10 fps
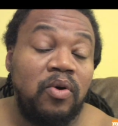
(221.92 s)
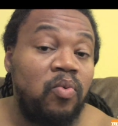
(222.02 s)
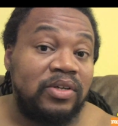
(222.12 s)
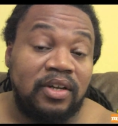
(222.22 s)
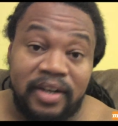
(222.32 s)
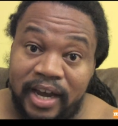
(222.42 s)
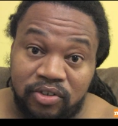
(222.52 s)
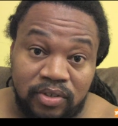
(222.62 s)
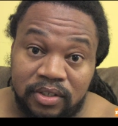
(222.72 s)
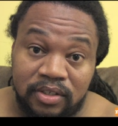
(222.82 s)
was
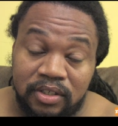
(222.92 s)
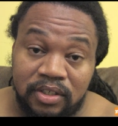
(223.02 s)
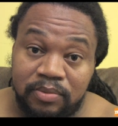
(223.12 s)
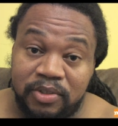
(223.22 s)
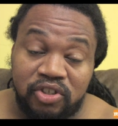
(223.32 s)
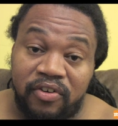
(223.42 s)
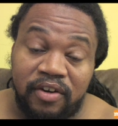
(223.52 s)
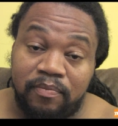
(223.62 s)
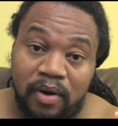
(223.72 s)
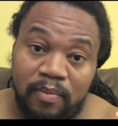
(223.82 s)
unnatural to the majority
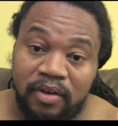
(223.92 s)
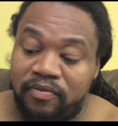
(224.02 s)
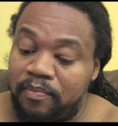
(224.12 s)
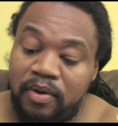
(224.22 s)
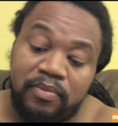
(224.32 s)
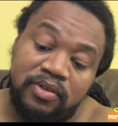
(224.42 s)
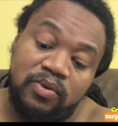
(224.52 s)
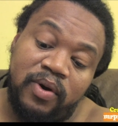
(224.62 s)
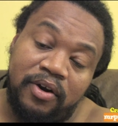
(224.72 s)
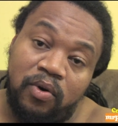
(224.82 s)
of public, from people
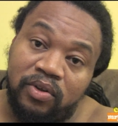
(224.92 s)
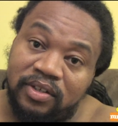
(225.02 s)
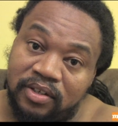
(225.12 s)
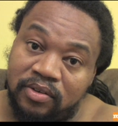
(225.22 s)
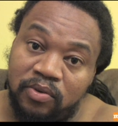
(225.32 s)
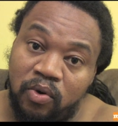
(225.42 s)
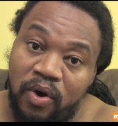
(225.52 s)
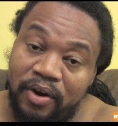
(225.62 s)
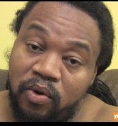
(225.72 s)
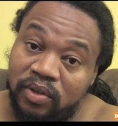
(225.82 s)
who had
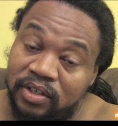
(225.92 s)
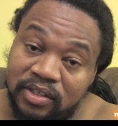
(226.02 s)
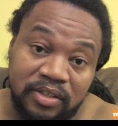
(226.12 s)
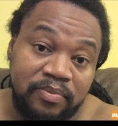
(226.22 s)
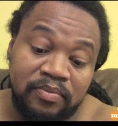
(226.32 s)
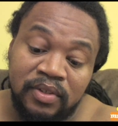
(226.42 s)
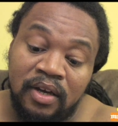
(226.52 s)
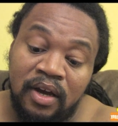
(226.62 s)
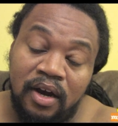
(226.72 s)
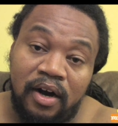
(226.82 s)
autism,
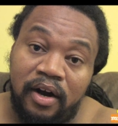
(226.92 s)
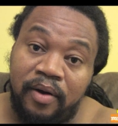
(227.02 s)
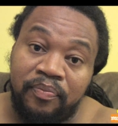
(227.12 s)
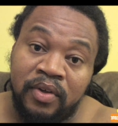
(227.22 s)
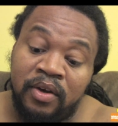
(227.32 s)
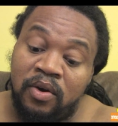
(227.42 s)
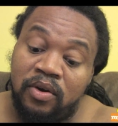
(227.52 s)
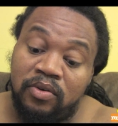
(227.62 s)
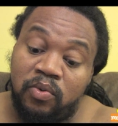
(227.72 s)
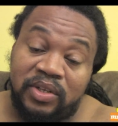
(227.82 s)

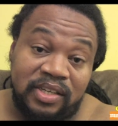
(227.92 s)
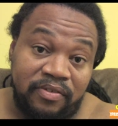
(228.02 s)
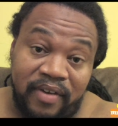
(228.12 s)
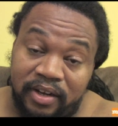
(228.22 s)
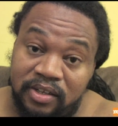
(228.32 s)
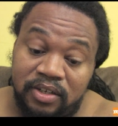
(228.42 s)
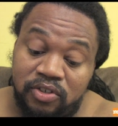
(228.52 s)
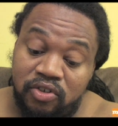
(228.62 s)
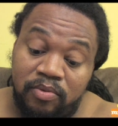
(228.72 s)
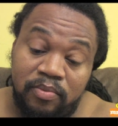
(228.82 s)
with Savant
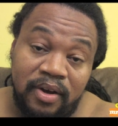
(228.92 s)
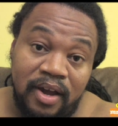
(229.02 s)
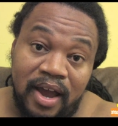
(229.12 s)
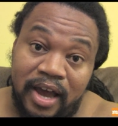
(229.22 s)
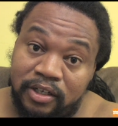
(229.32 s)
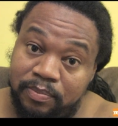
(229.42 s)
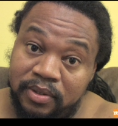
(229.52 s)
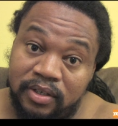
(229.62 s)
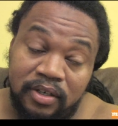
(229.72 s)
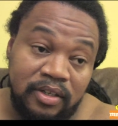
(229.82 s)
syndrome,
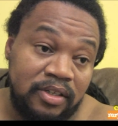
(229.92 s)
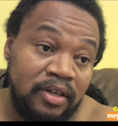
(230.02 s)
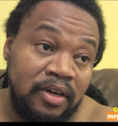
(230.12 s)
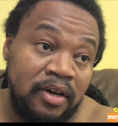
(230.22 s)
Asperger's,